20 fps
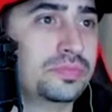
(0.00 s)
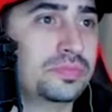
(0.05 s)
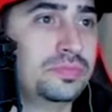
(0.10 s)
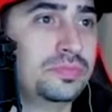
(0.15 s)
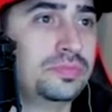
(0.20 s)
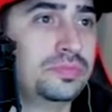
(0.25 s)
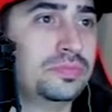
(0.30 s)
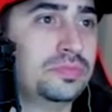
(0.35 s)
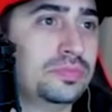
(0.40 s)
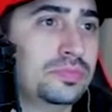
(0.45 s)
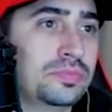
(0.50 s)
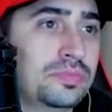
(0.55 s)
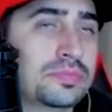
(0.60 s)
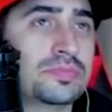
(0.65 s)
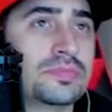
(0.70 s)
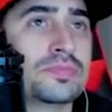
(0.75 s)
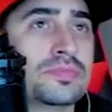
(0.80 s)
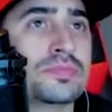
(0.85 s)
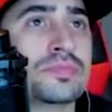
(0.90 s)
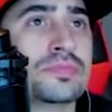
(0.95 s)

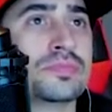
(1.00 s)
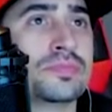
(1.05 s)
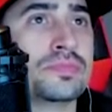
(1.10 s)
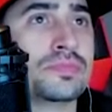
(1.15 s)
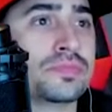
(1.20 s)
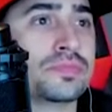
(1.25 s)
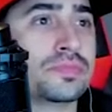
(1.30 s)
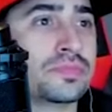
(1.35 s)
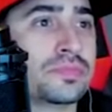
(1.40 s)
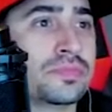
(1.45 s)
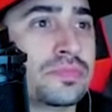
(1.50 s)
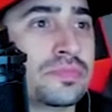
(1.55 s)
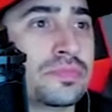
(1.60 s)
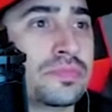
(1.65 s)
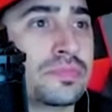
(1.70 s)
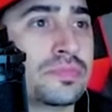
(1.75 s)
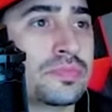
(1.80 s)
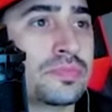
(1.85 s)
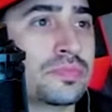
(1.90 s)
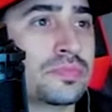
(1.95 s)

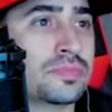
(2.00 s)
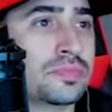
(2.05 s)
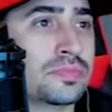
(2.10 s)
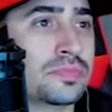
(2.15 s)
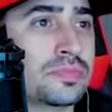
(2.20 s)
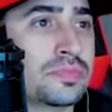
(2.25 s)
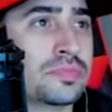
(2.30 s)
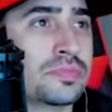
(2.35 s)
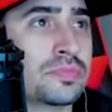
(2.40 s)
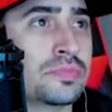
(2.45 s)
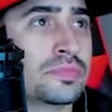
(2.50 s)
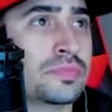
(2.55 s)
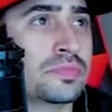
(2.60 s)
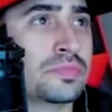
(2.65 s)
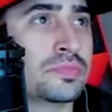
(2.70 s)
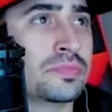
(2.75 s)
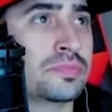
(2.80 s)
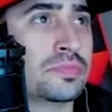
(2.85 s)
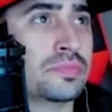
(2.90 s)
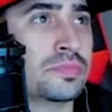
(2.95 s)

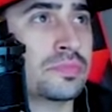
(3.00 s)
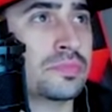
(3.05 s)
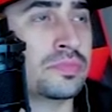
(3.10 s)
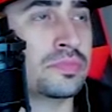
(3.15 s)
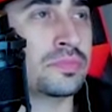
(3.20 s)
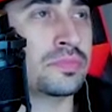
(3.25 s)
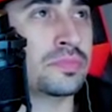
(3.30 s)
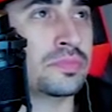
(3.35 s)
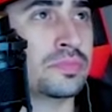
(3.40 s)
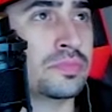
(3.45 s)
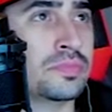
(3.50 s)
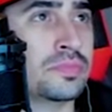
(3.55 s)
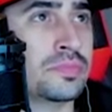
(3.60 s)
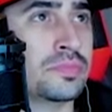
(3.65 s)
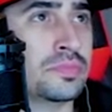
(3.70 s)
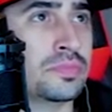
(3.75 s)
[no speech]